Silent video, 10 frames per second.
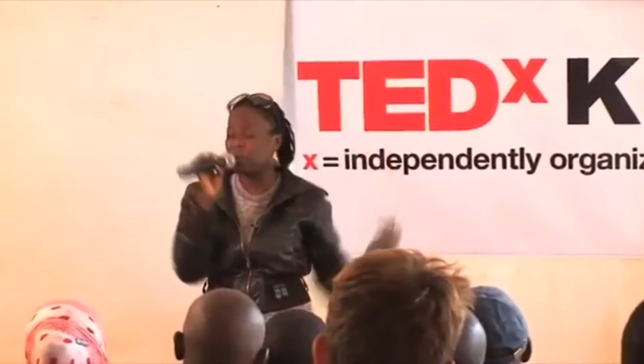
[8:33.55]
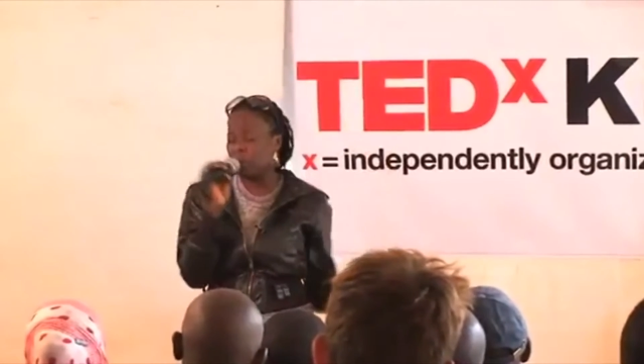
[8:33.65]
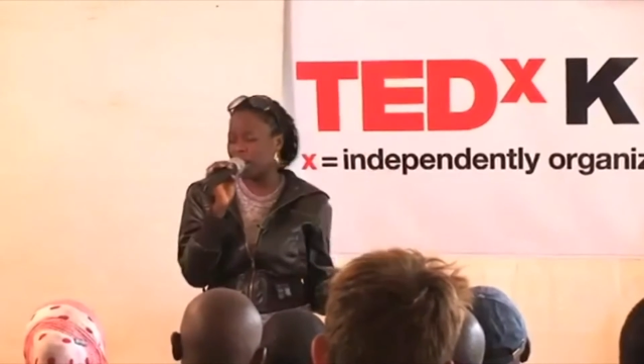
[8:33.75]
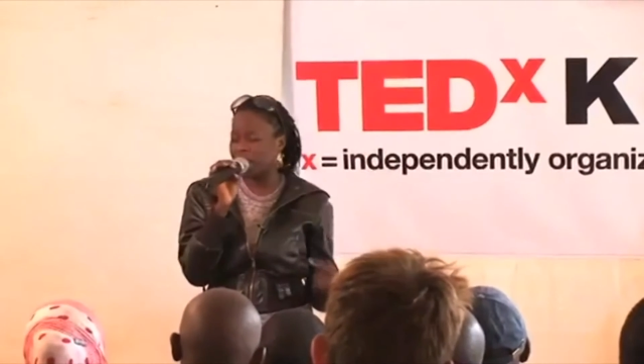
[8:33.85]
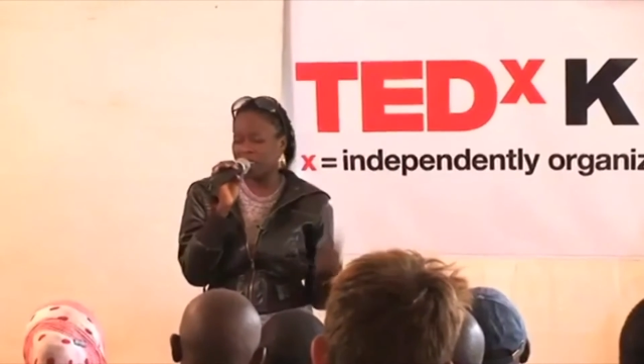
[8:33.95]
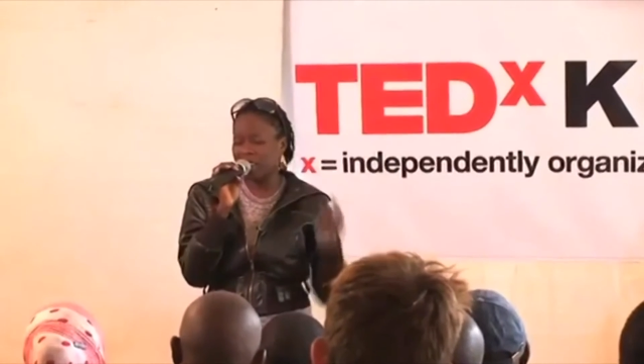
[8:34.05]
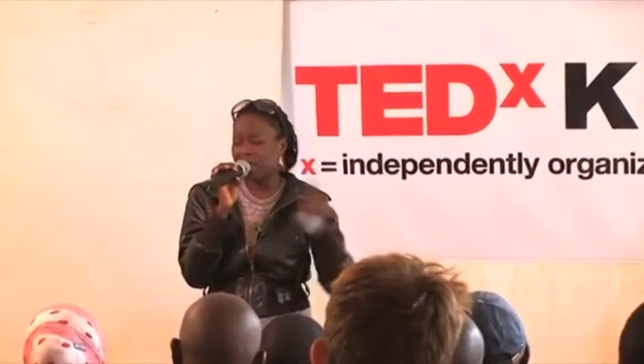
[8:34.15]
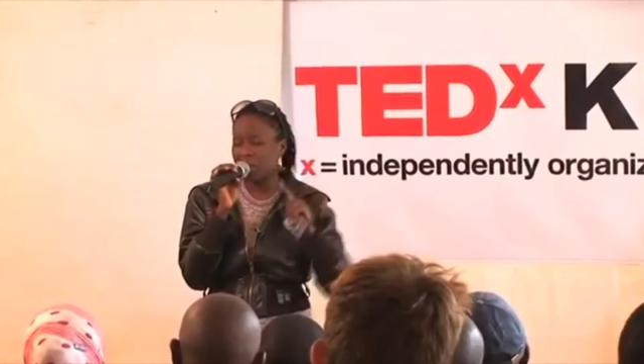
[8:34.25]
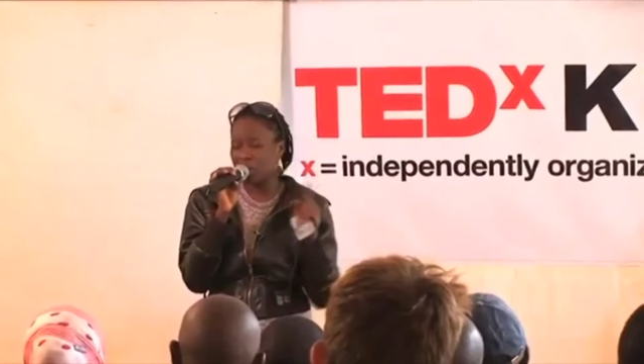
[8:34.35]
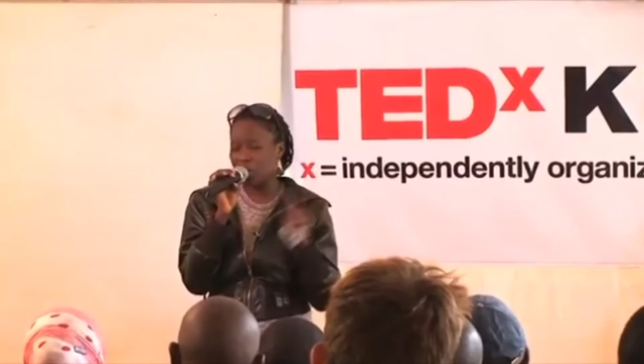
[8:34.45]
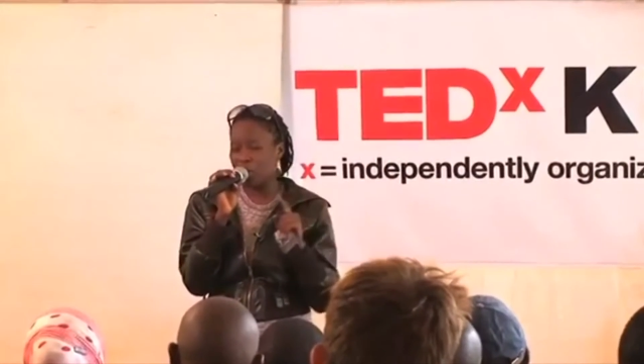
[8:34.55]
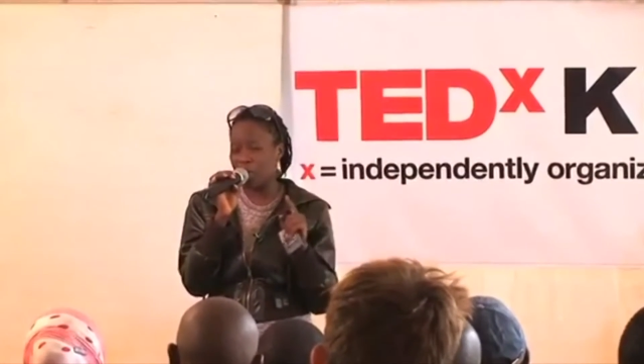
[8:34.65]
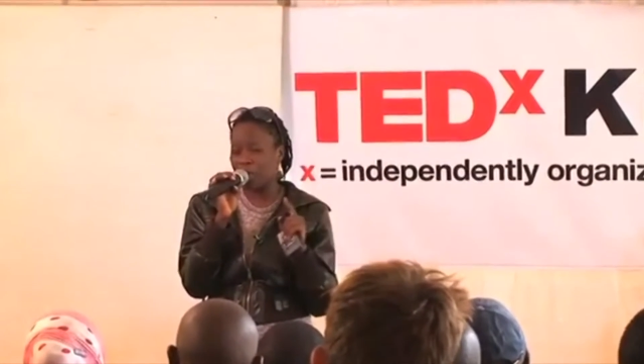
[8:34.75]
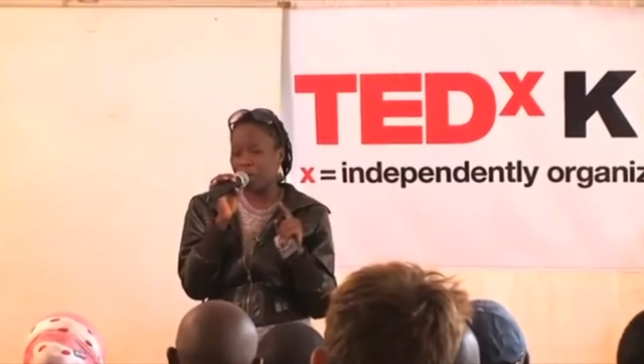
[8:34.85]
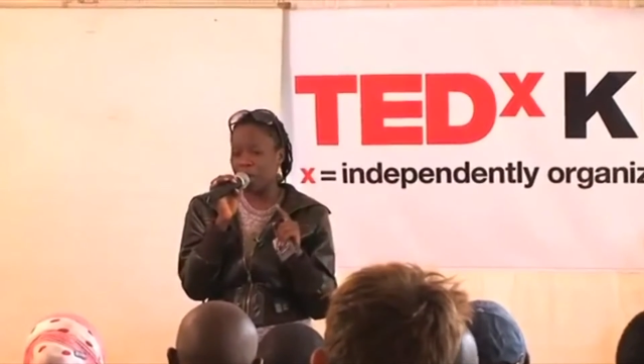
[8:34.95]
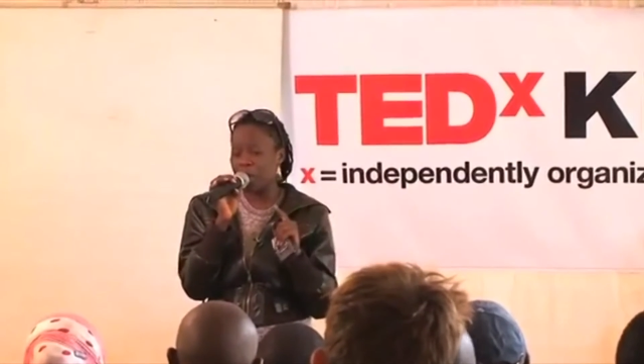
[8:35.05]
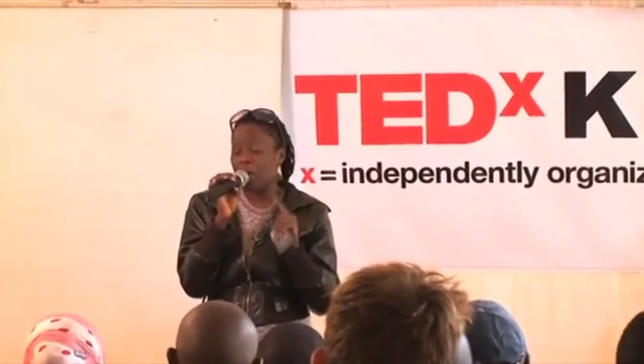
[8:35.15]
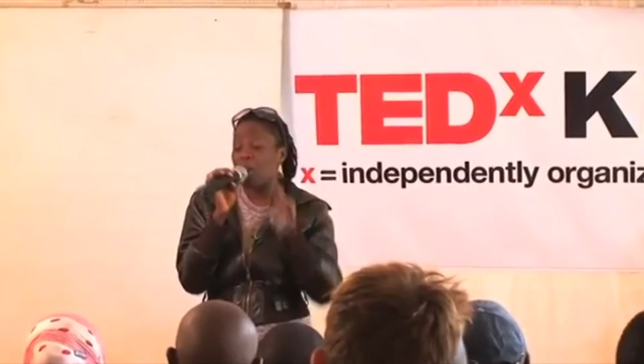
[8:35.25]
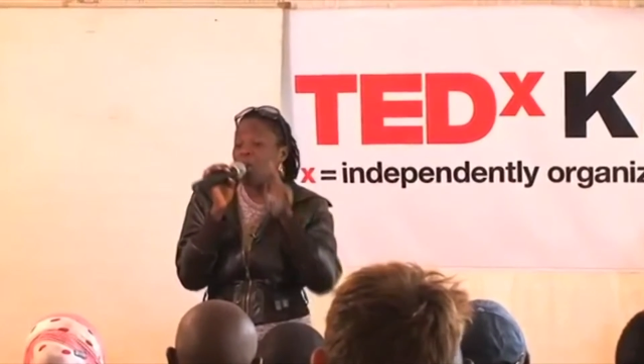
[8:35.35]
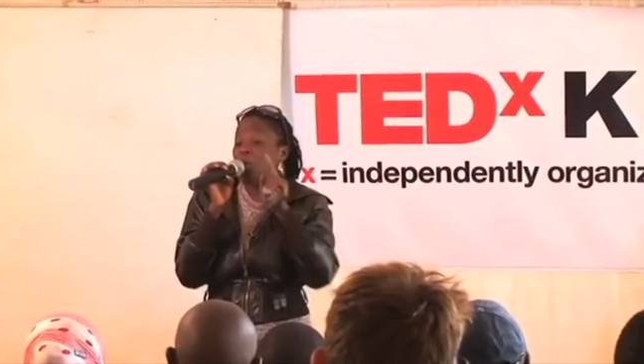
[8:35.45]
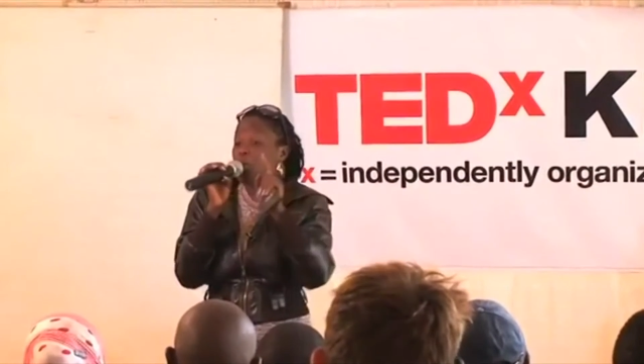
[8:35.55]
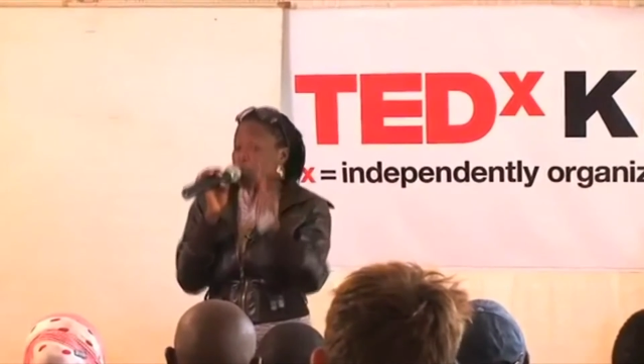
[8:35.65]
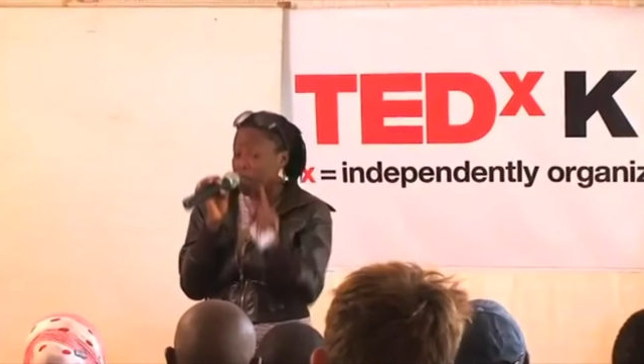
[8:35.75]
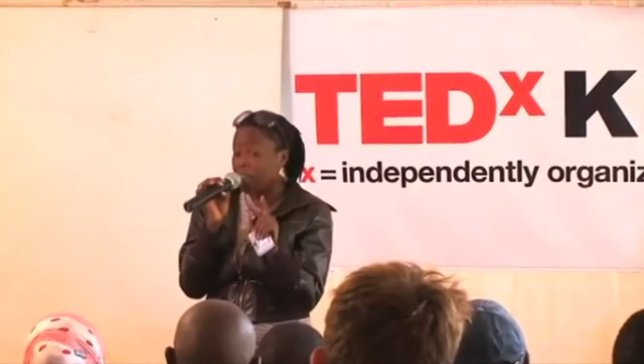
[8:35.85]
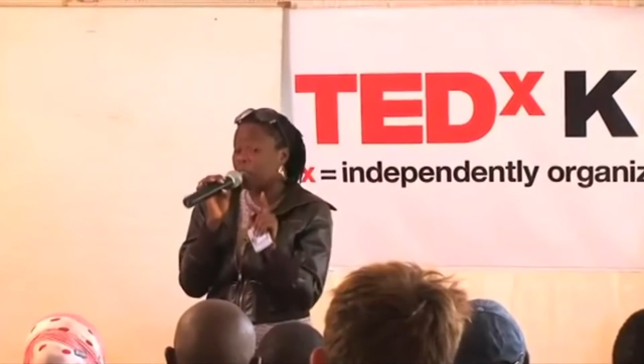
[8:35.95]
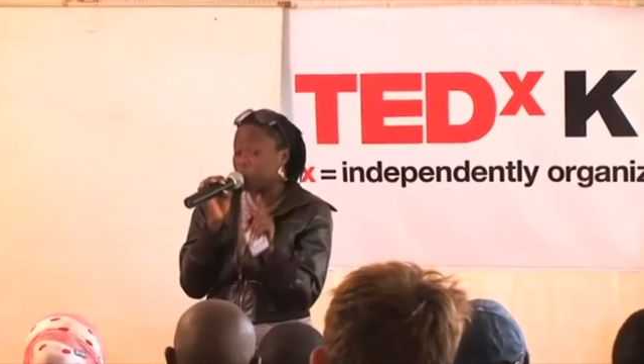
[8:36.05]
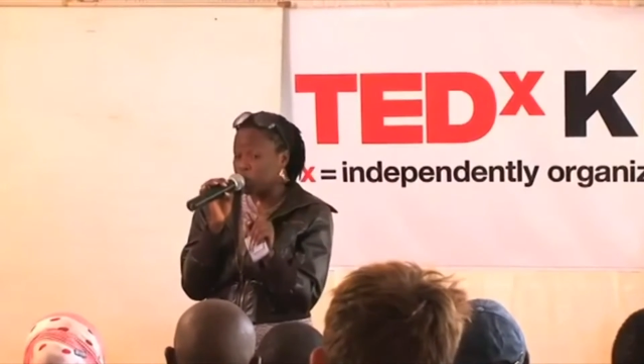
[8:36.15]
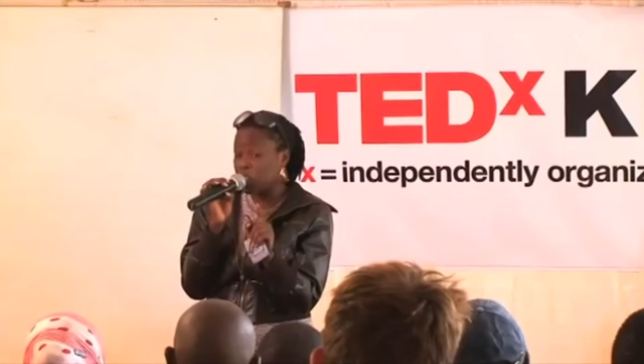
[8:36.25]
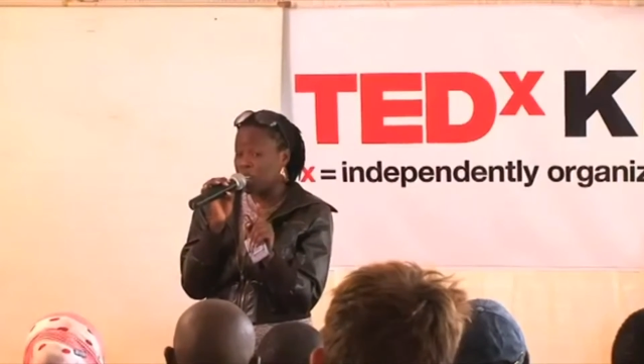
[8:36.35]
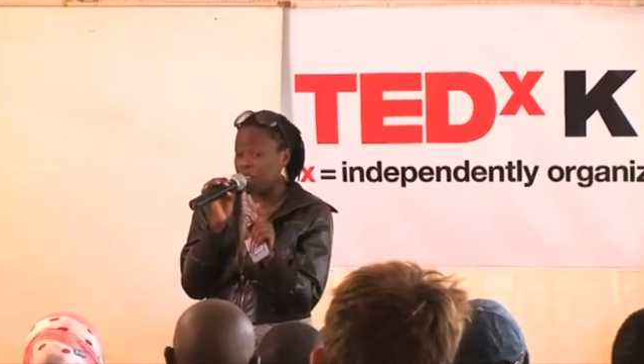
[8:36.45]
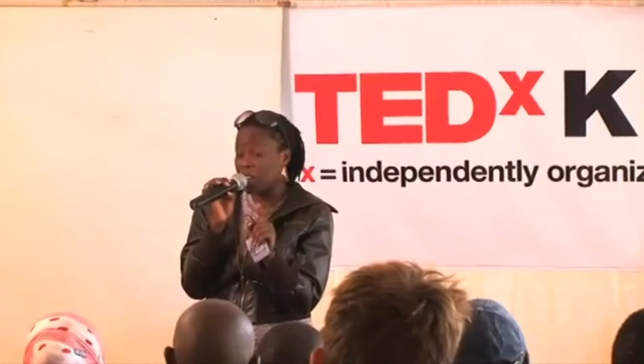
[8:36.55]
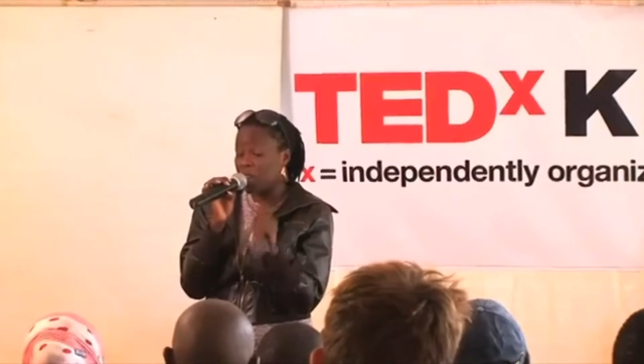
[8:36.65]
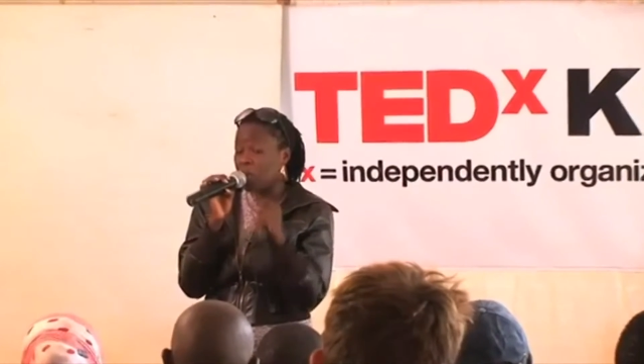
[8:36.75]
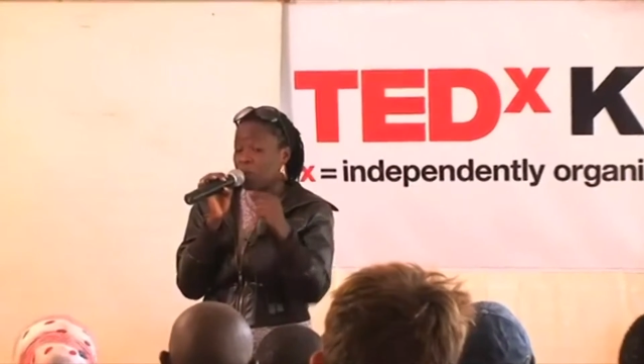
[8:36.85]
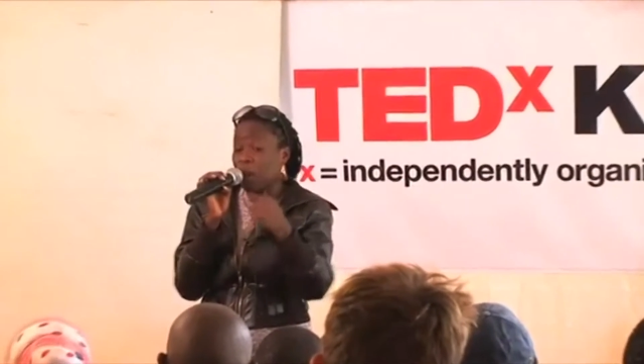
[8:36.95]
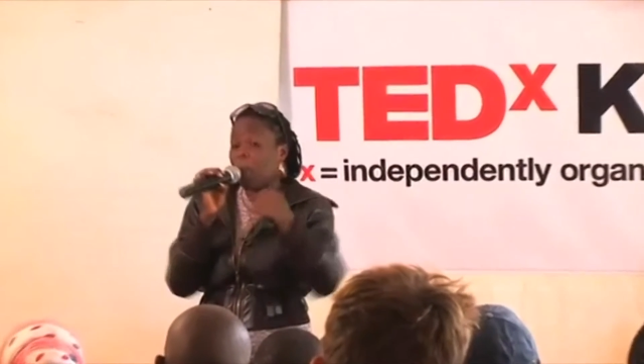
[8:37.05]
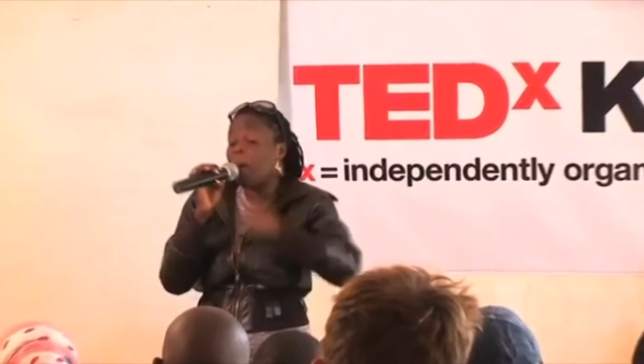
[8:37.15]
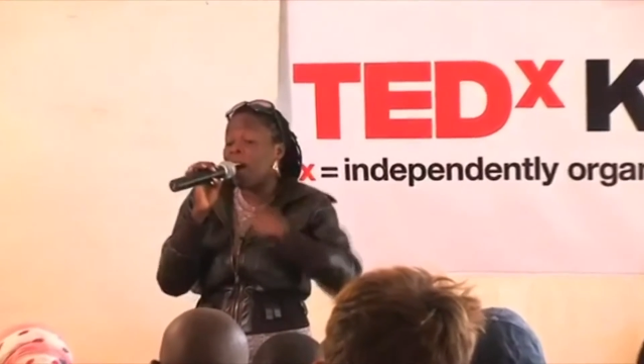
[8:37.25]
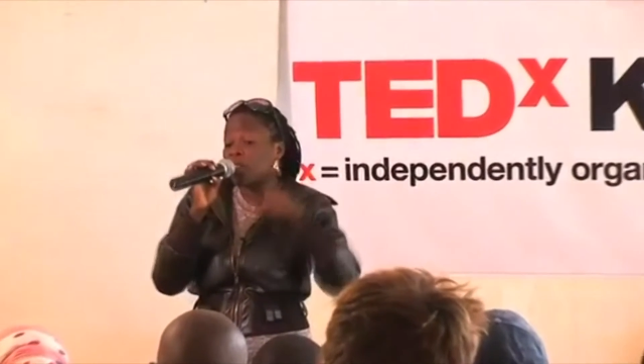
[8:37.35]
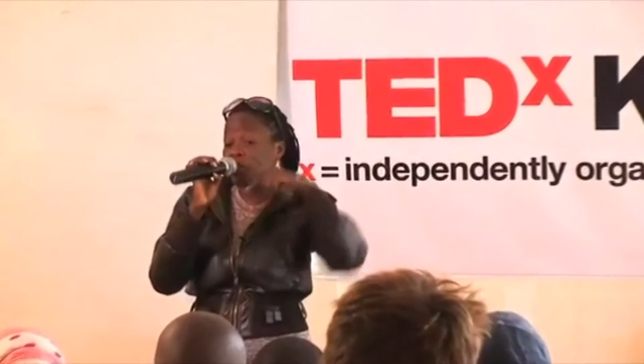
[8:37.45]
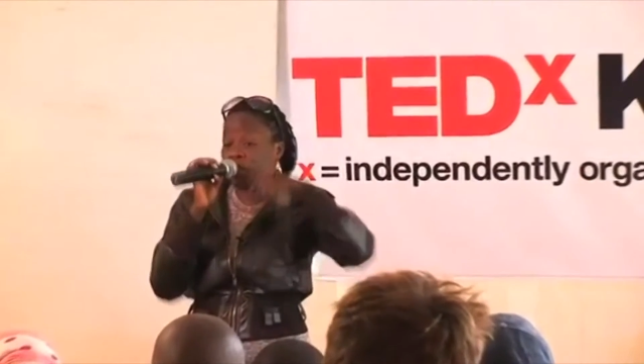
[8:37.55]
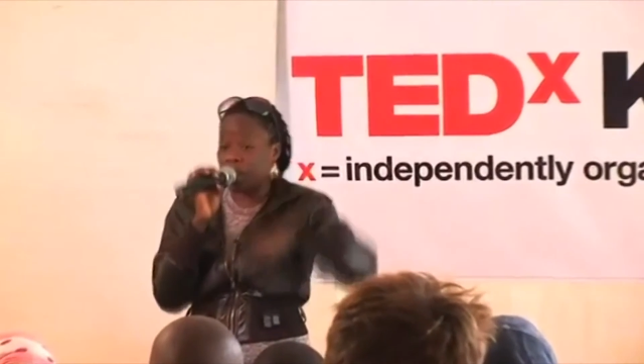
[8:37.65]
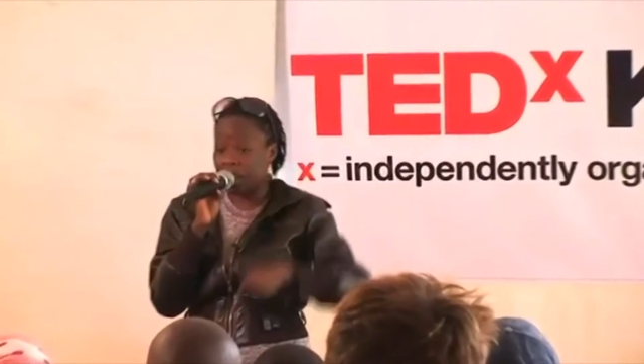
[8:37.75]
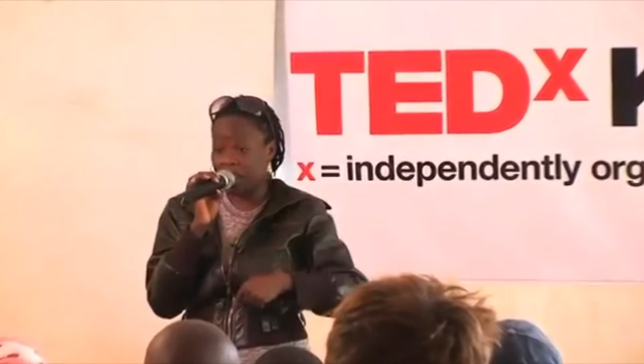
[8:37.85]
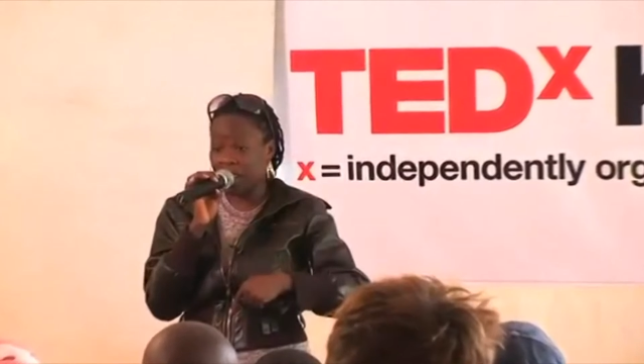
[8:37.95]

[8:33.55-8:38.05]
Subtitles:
words. No. We are the future. We are part of this.